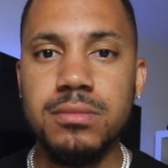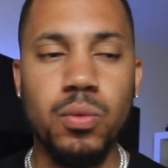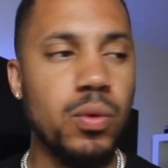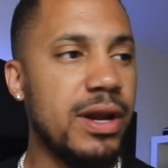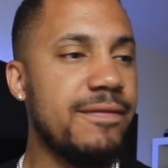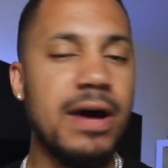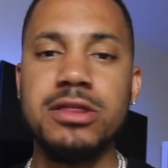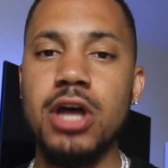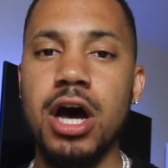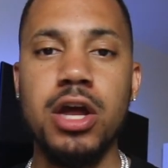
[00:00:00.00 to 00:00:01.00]
What if I
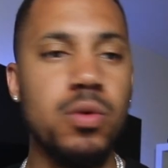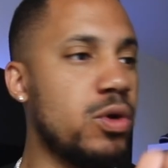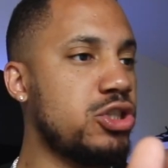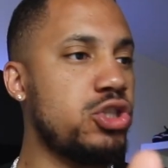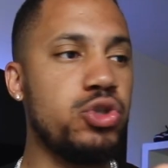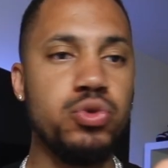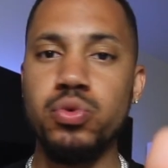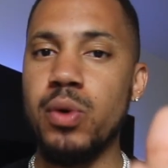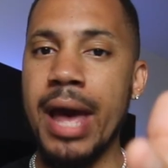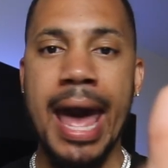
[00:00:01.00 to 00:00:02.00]
thought what
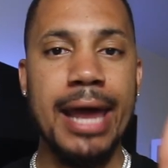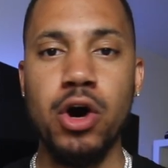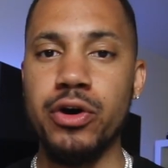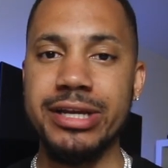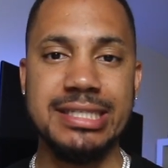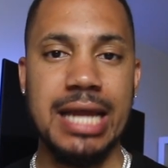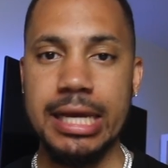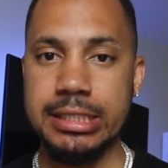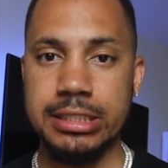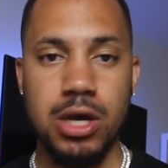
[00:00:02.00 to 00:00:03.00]
you had on is
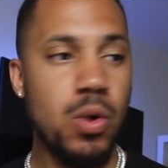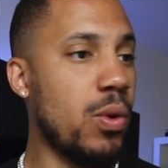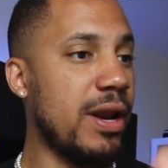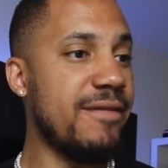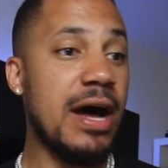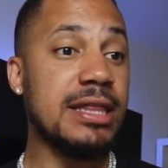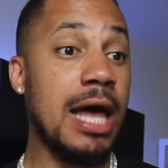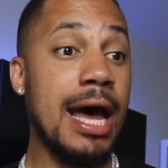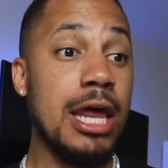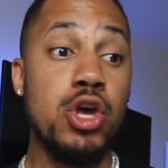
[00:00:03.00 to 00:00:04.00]
nice? What if I
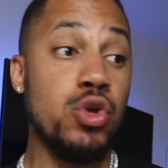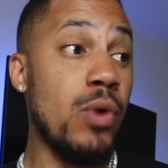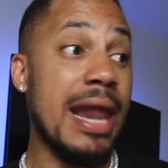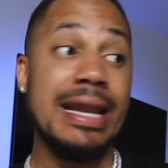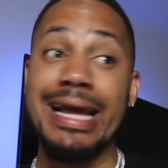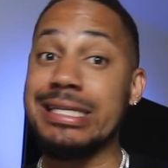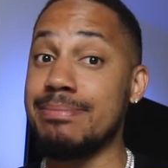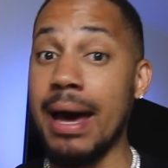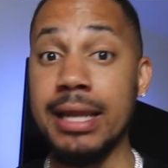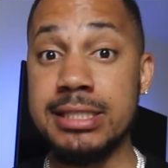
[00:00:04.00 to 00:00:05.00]
thought you had a nice
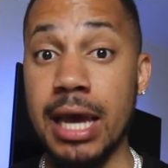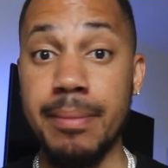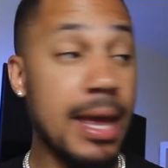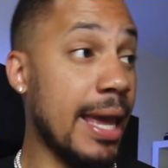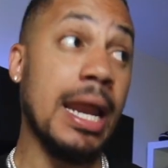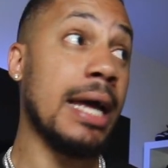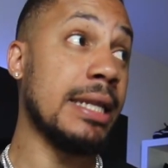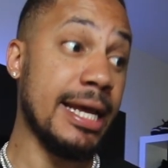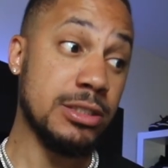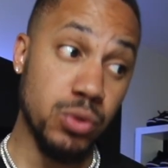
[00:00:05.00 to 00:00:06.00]
body type? And I
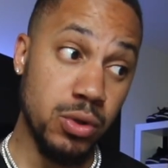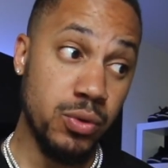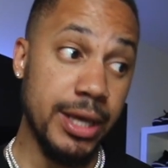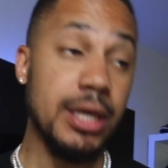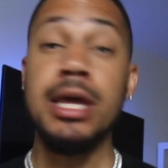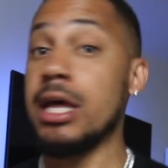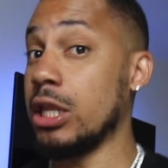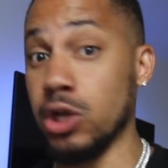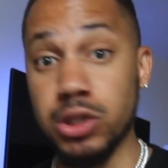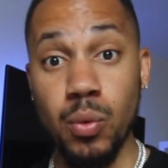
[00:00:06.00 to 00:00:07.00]
glanced real quick,
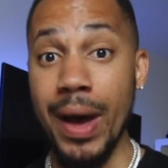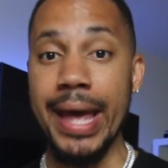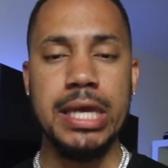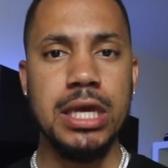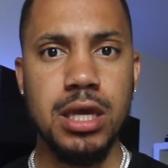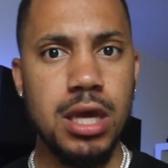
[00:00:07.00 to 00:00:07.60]
looked away.